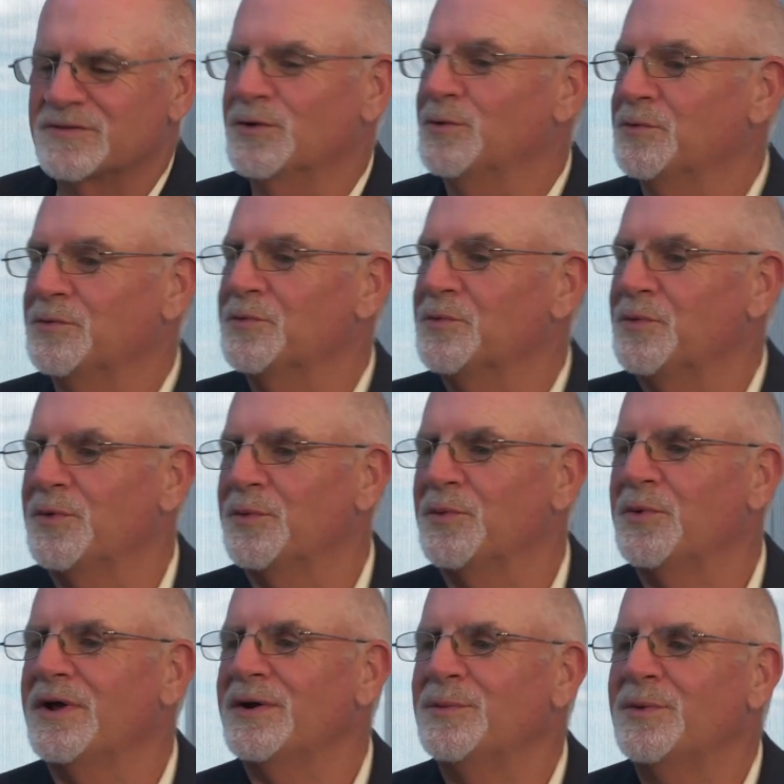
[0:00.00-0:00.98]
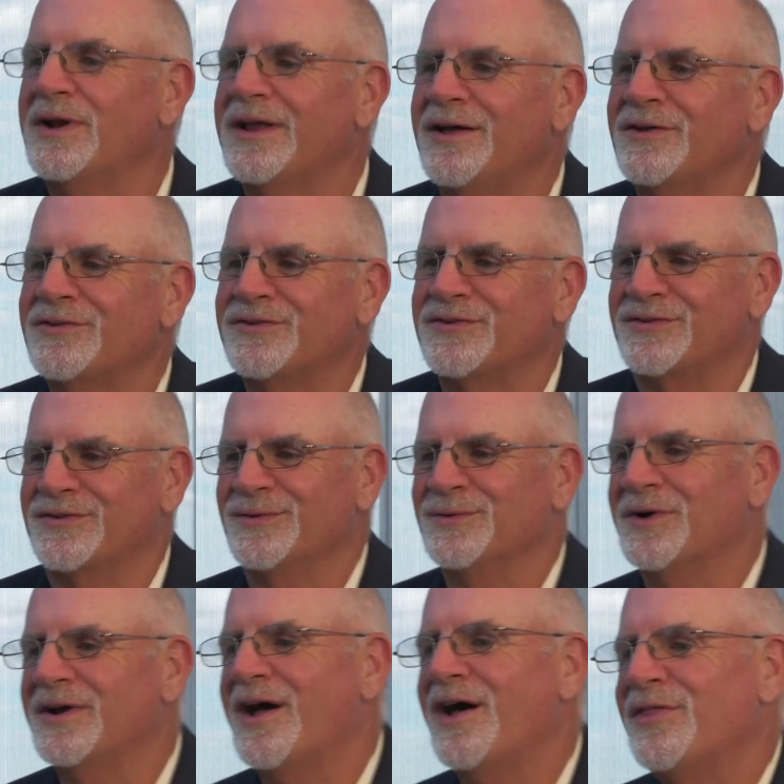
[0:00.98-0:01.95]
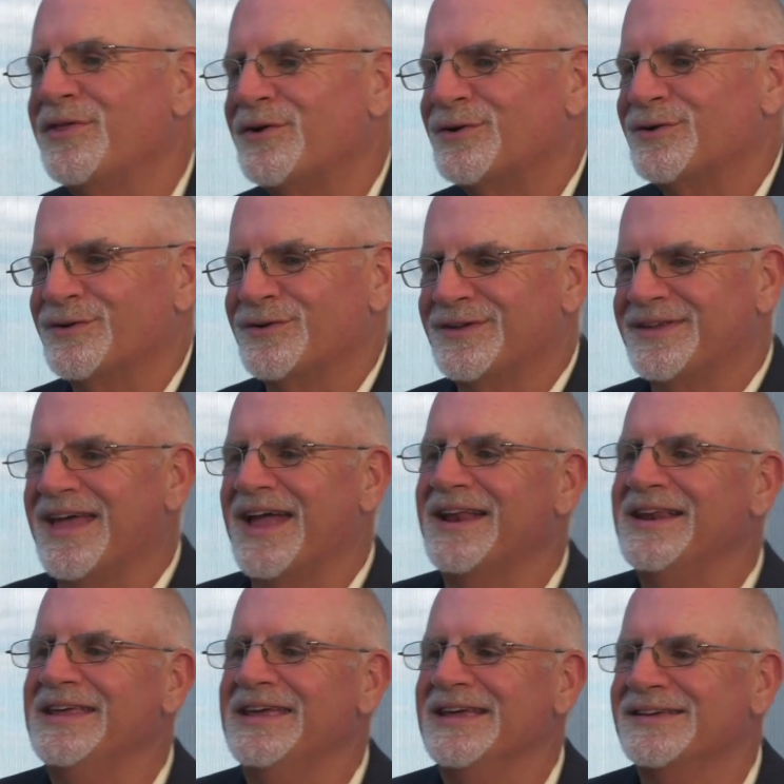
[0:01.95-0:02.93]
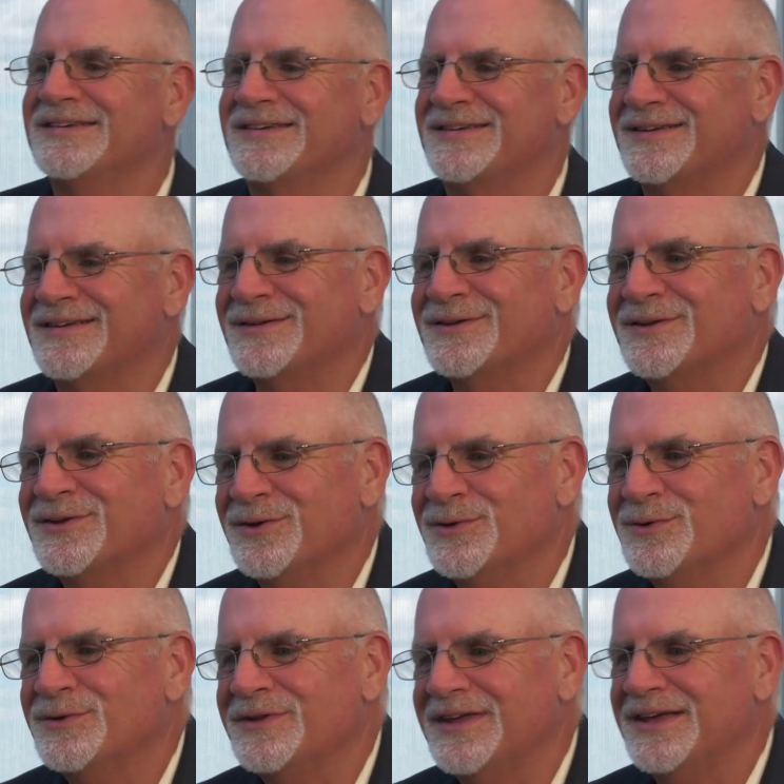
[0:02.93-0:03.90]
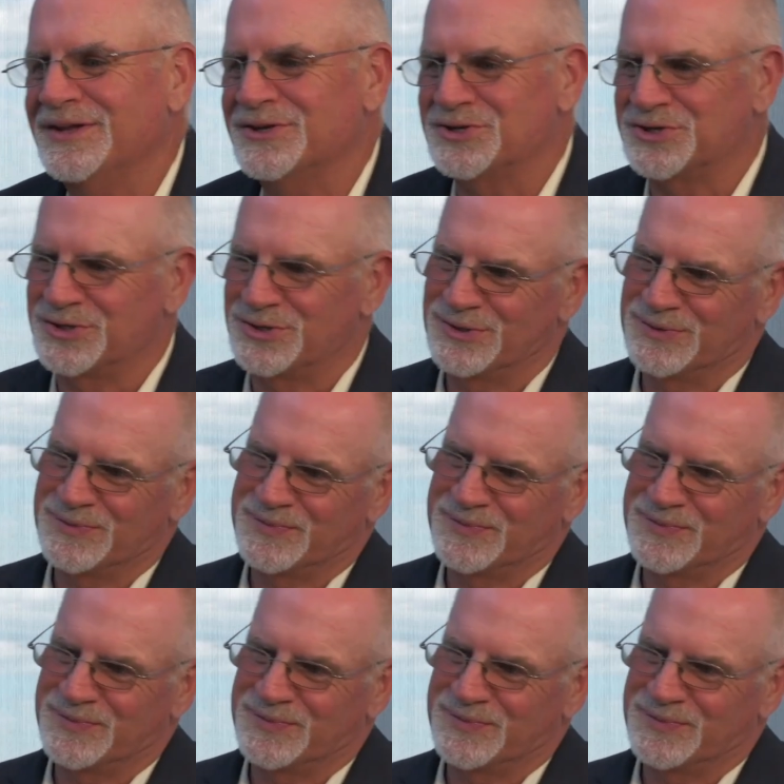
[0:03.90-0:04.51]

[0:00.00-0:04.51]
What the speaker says: So what else? What other techniques do you teach?